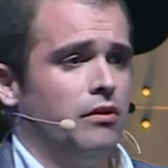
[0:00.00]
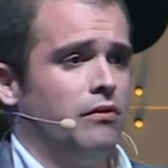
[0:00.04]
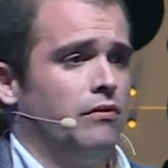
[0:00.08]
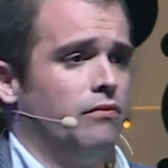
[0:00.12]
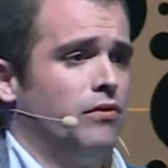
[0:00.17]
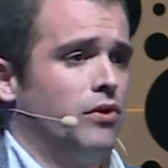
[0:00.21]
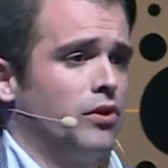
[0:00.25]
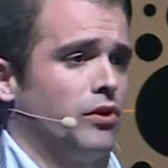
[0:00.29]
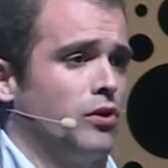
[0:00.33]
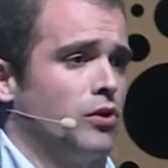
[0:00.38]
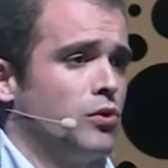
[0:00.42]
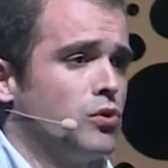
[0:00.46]

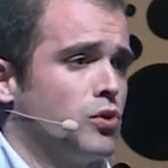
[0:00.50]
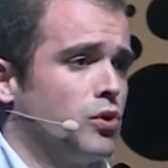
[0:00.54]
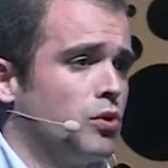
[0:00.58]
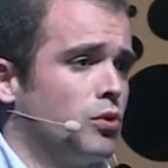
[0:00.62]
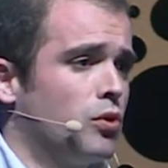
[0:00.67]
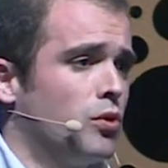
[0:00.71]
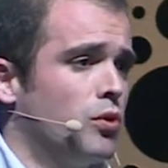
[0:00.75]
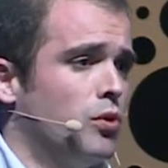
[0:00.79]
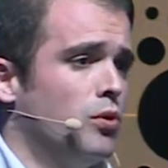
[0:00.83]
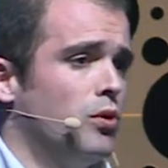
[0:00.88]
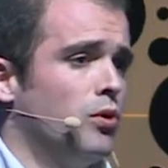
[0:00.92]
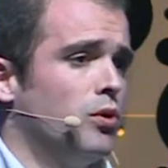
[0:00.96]
For those
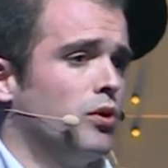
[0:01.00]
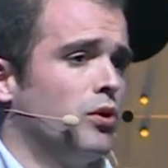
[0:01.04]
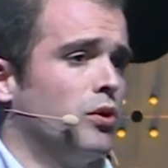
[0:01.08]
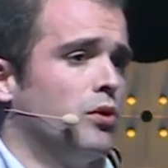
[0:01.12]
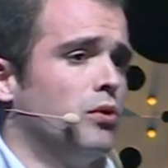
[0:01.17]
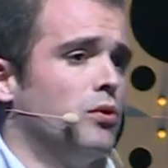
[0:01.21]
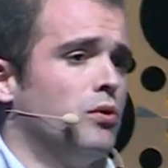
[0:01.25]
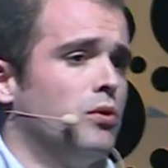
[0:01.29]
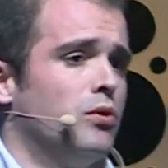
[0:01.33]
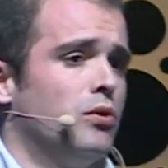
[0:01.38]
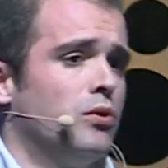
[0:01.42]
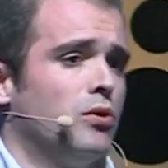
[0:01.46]
who,
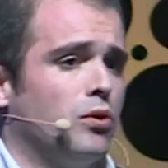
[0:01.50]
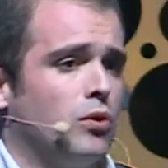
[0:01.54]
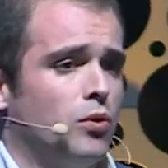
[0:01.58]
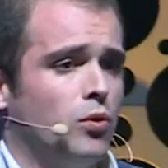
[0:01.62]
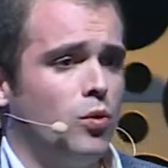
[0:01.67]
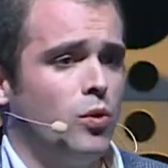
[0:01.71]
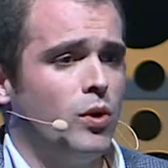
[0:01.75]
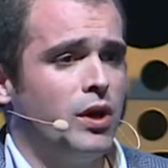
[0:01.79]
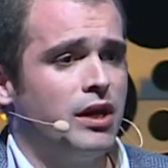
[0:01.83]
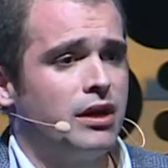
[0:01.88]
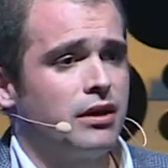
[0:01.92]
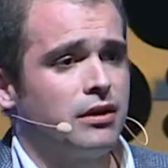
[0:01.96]
who,
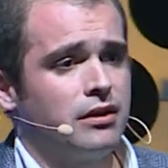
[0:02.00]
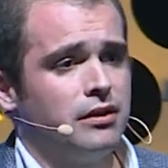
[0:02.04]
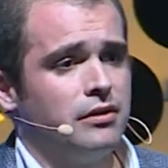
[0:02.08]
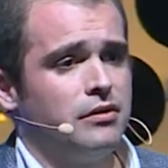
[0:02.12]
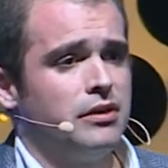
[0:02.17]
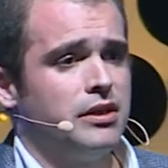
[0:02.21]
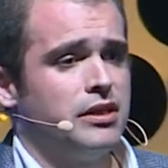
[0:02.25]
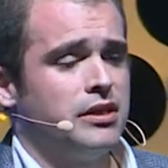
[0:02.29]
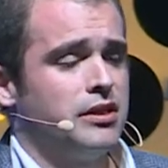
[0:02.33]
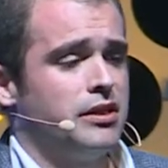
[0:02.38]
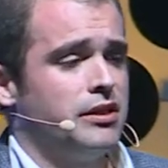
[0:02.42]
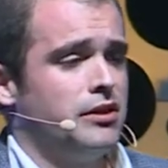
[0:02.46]
who are in
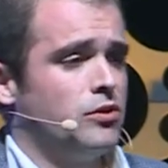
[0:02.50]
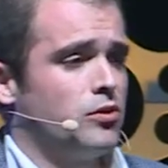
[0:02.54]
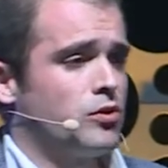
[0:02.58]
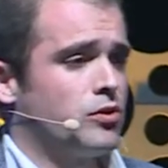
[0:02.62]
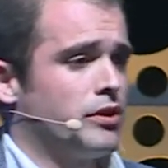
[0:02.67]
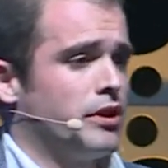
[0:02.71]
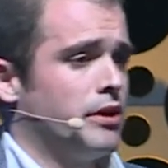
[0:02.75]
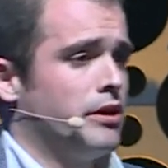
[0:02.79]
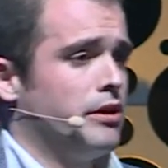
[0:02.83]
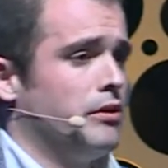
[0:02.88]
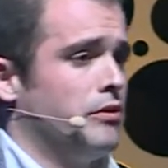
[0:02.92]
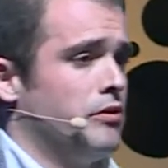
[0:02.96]
this
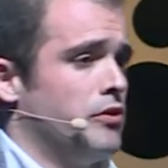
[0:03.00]
industry,